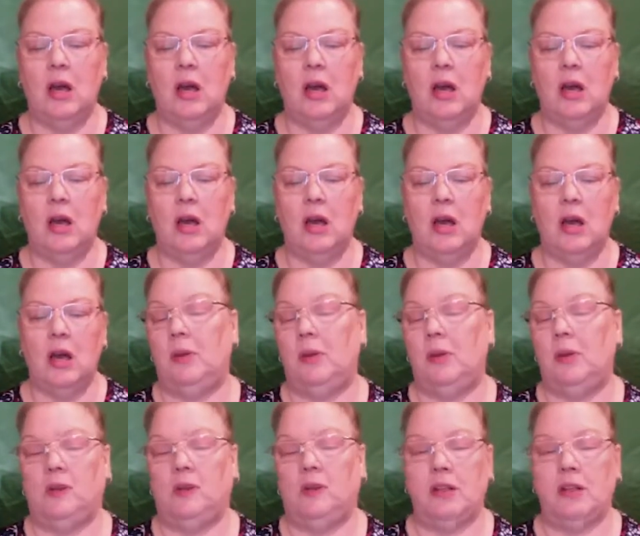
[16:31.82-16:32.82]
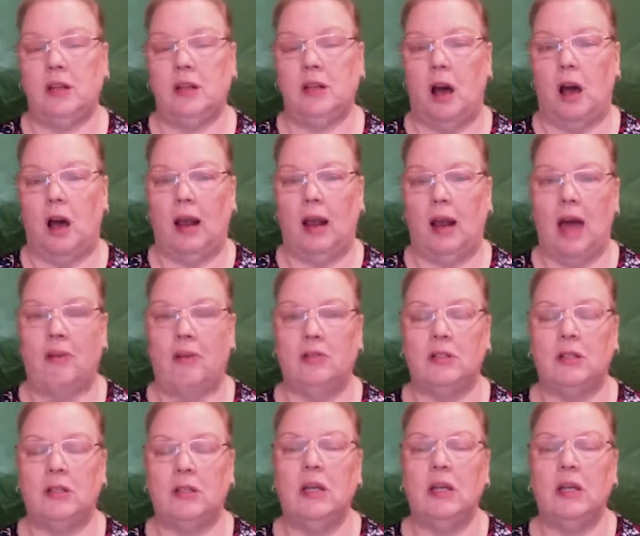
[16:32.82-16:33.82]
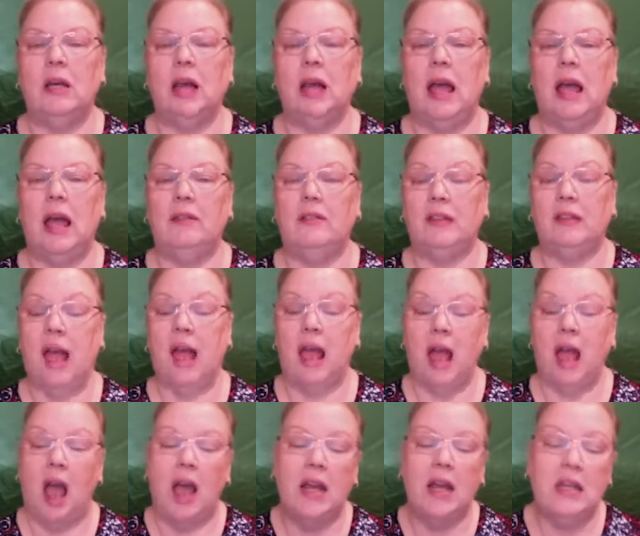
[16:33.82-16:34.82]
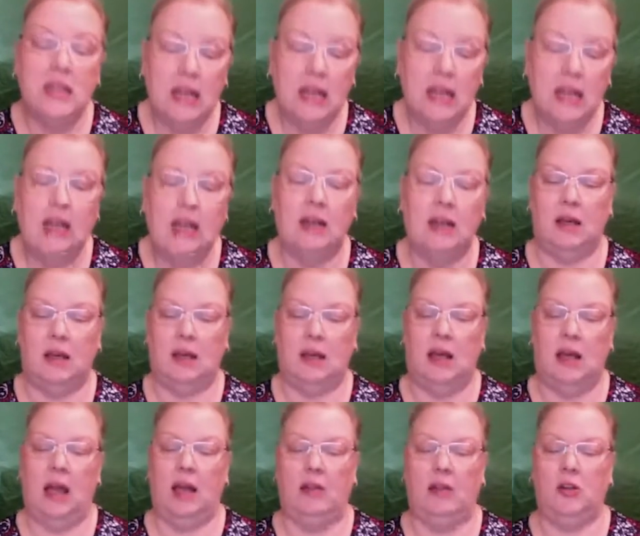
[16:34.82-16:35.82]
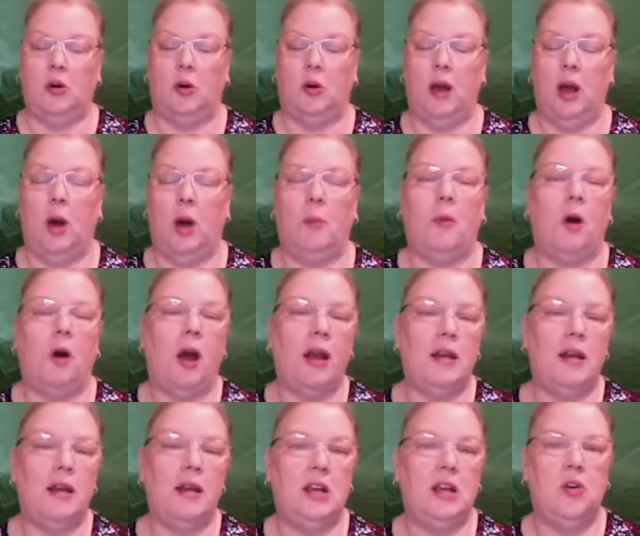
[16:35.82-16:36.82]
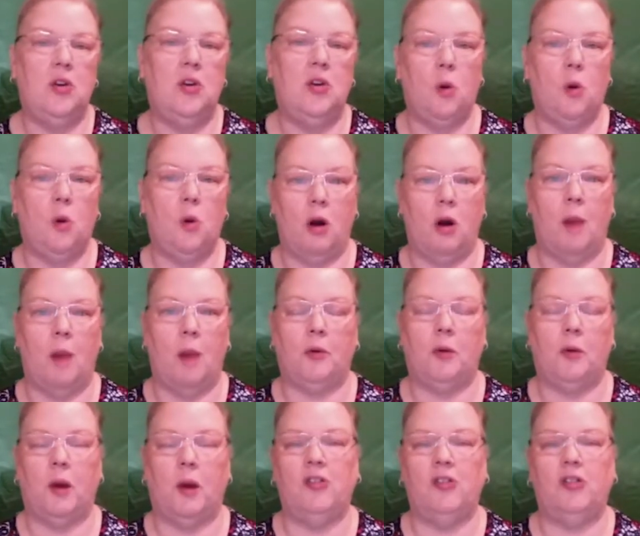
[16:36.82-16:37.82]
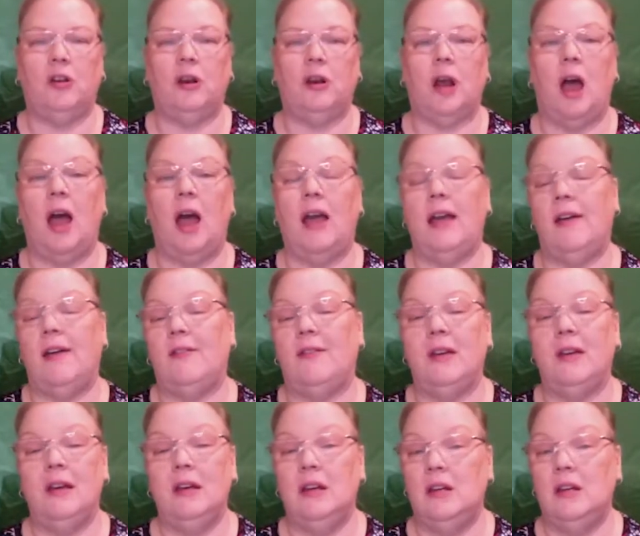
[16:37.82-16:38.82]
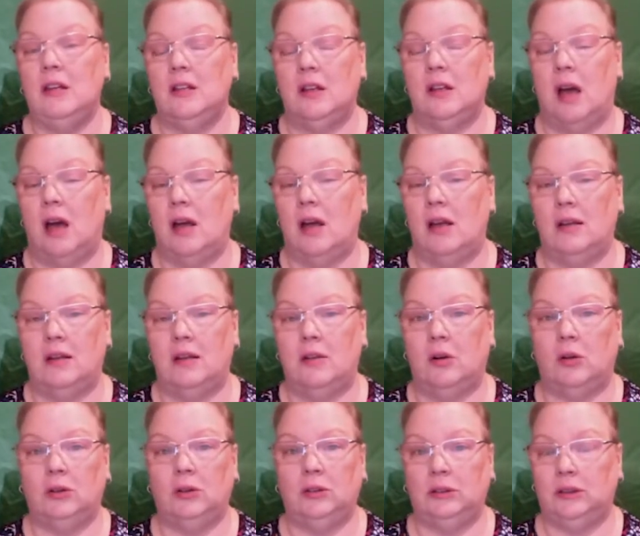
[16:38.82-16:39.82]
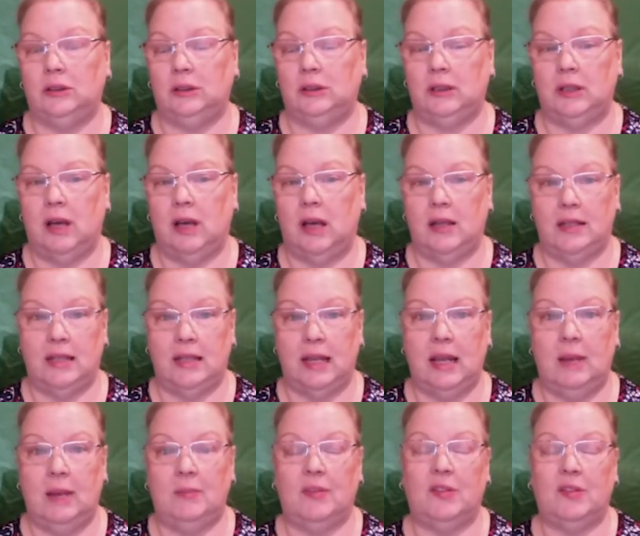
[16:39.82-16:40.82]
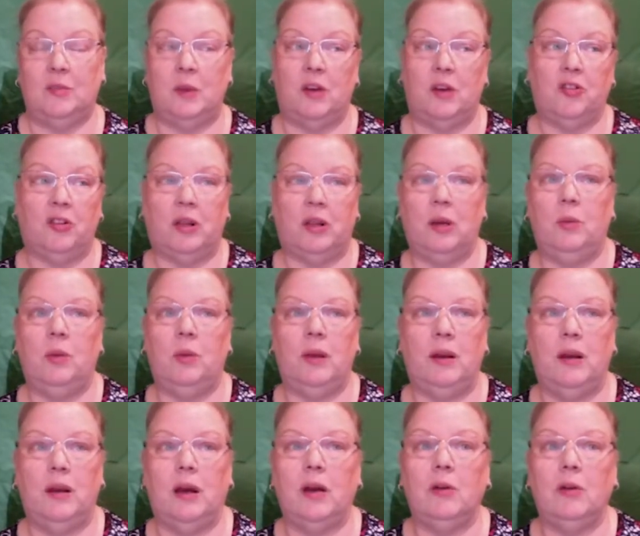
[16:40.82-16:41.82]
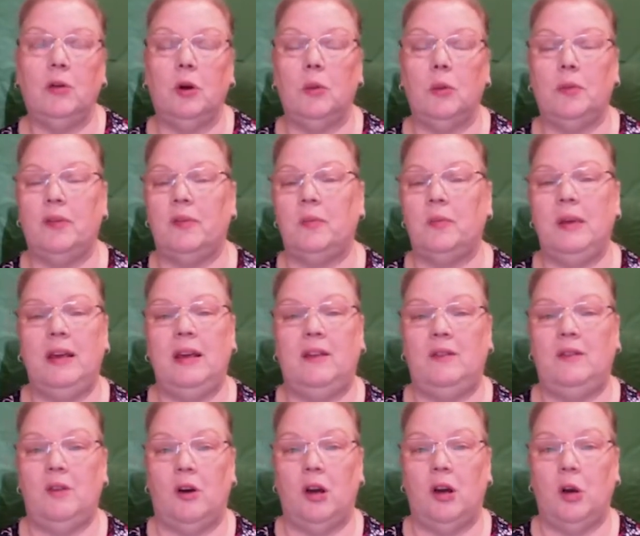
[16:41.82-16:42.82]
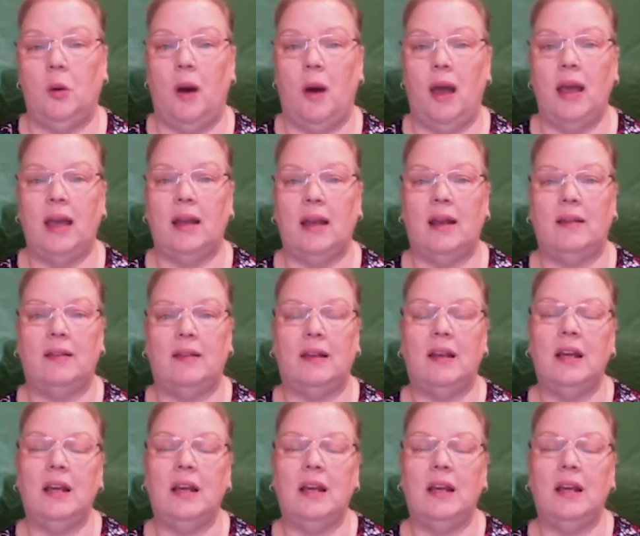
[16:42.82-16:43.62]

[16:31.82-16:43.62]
Don't be afraid to call out and say, I need your help or I need your cooperation. I have told teams, especially when a group is being very quiet, I said,